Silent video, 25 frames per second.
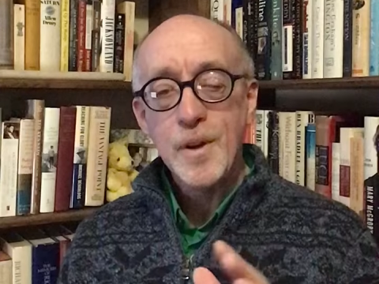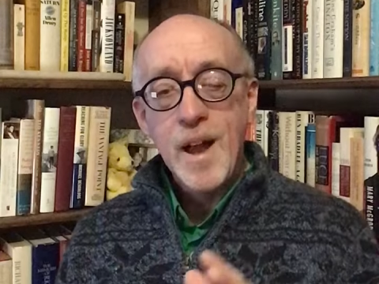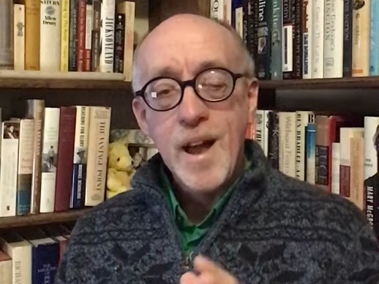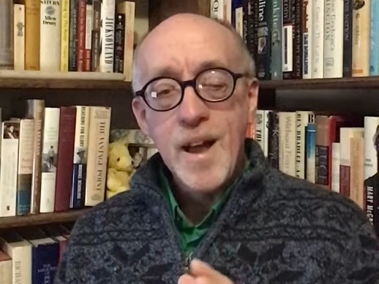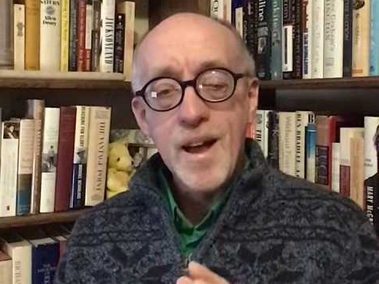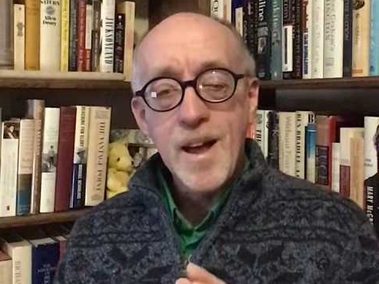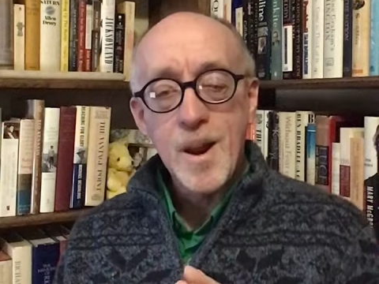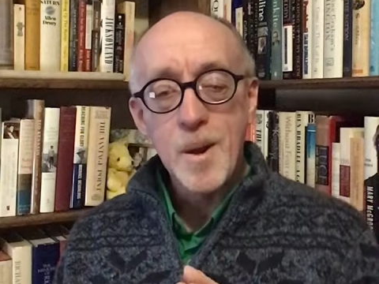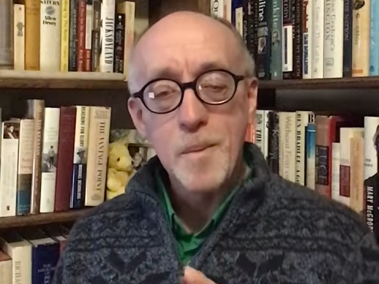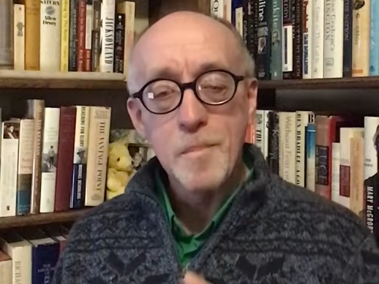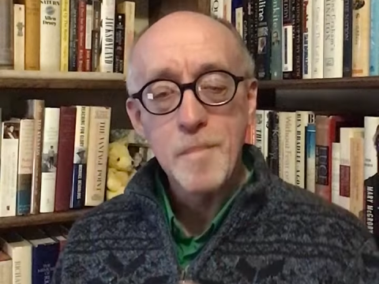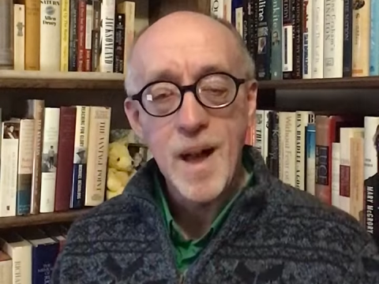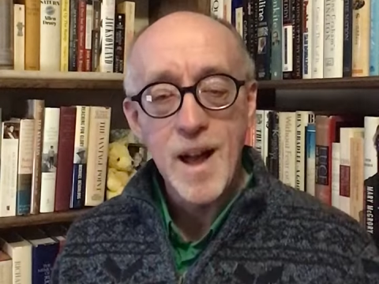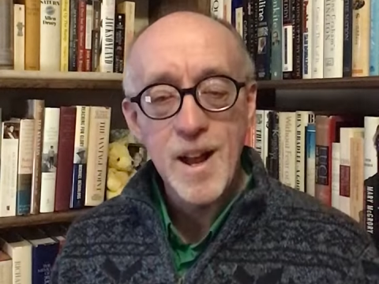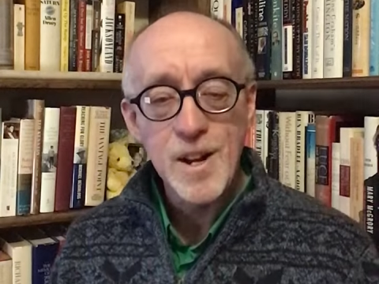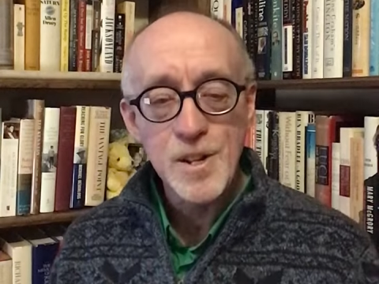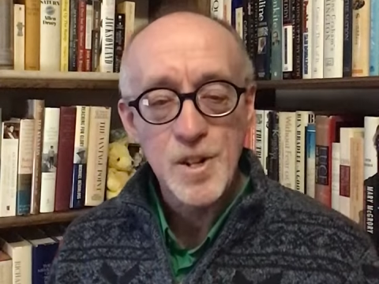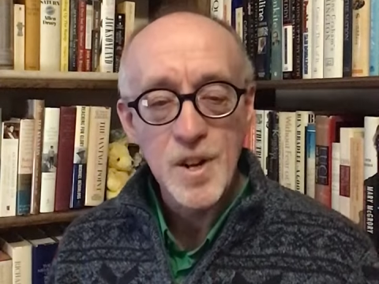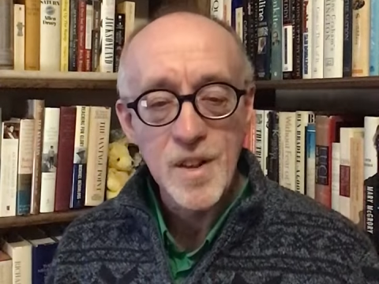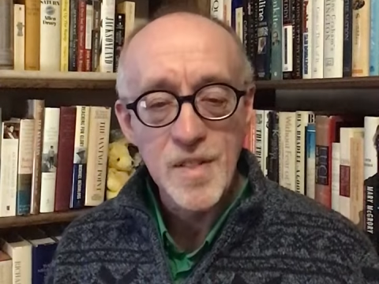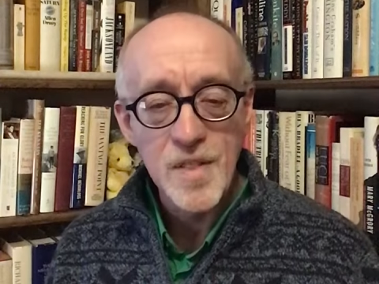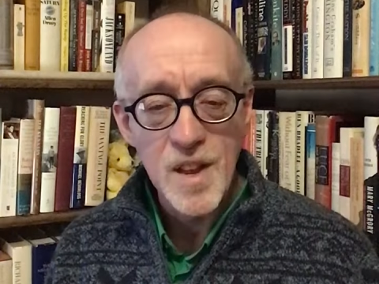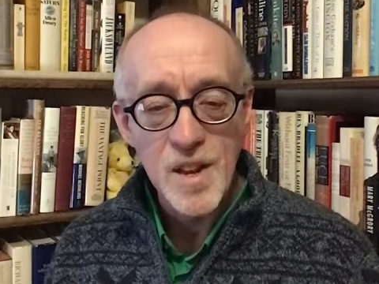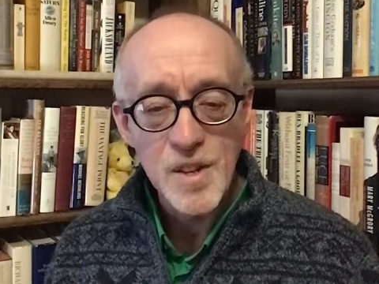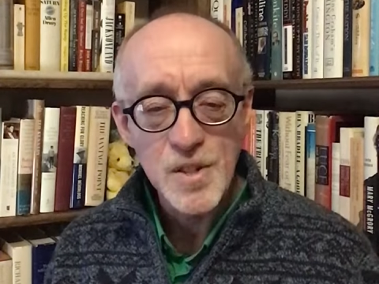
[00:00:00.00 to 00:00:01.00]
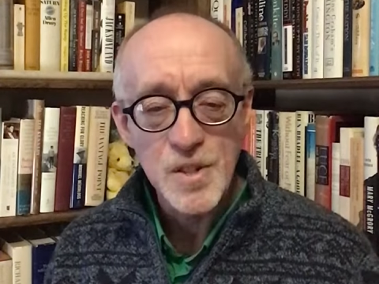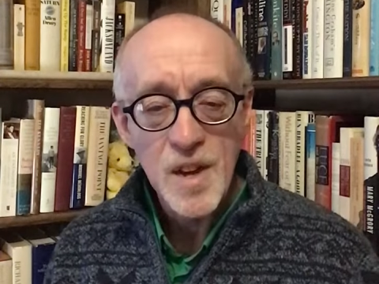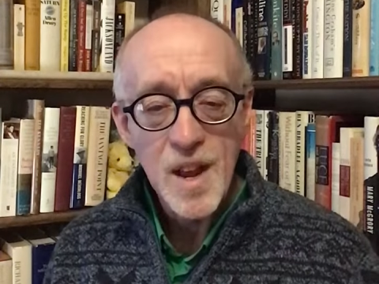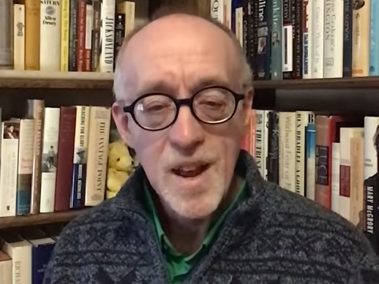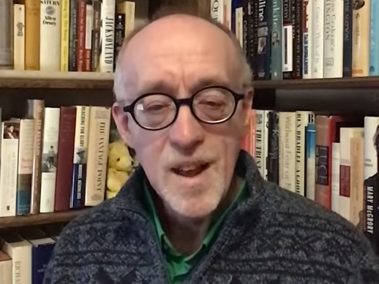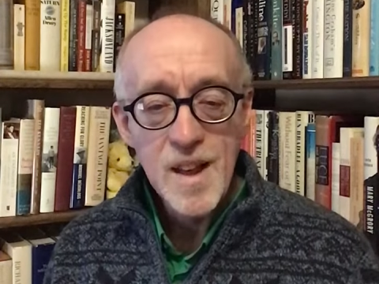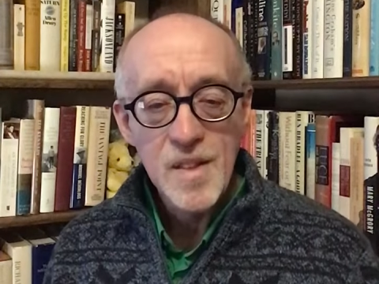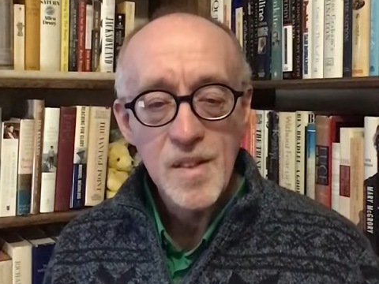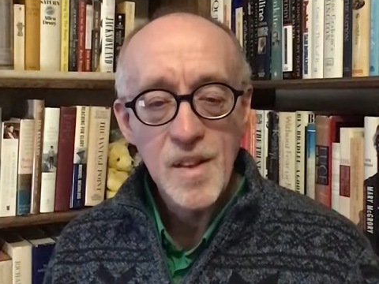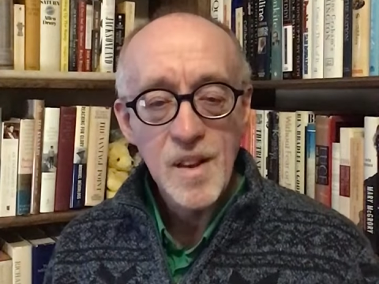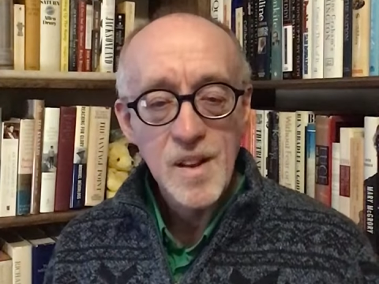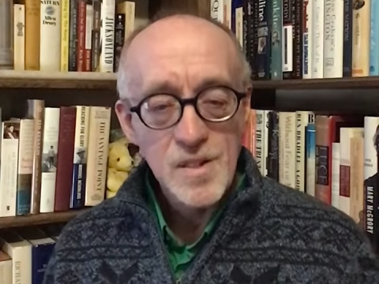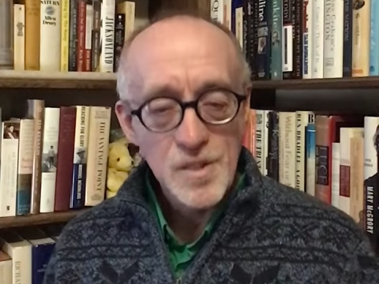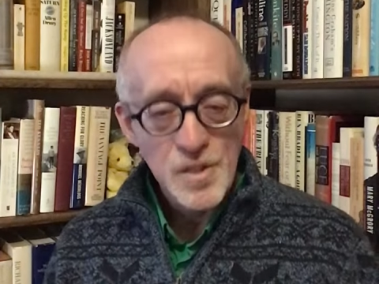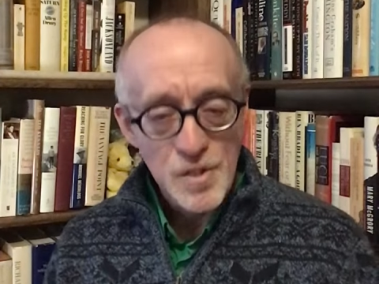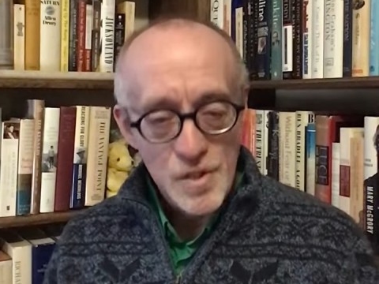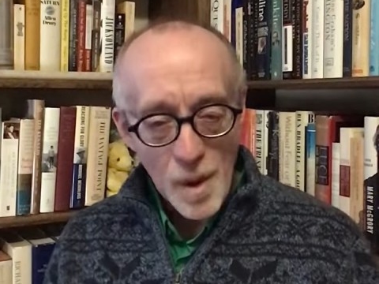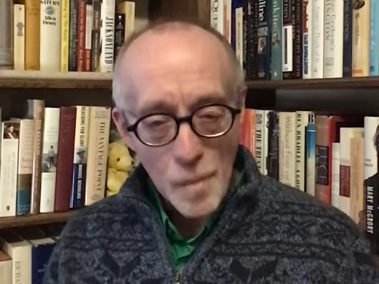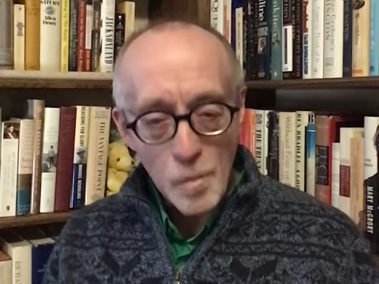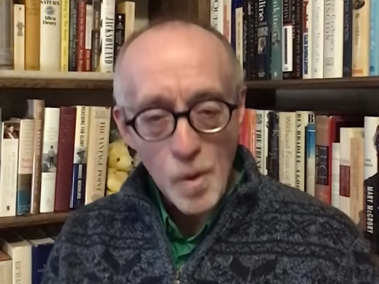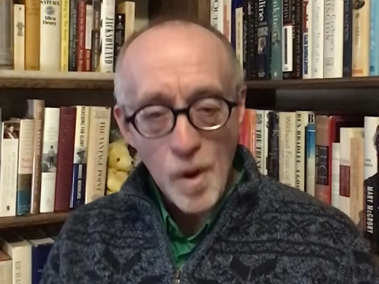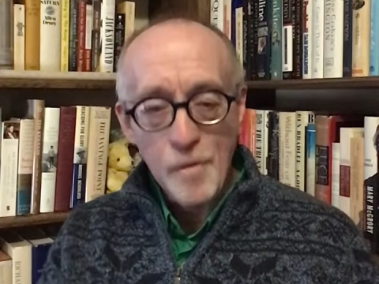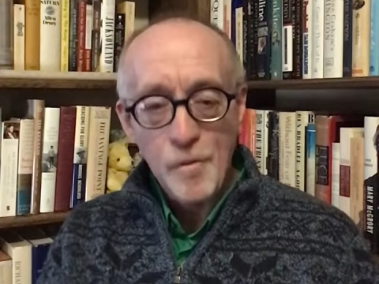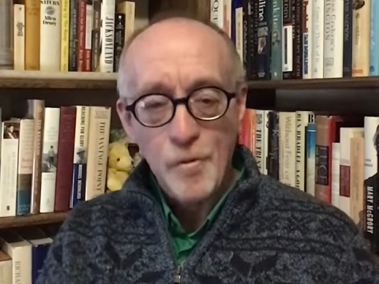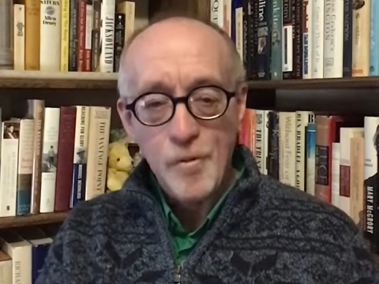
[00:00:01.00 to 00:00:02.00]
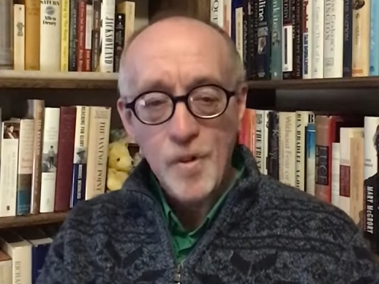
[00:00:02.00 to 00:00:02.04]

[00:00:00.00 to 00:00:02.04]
can imagine this, someone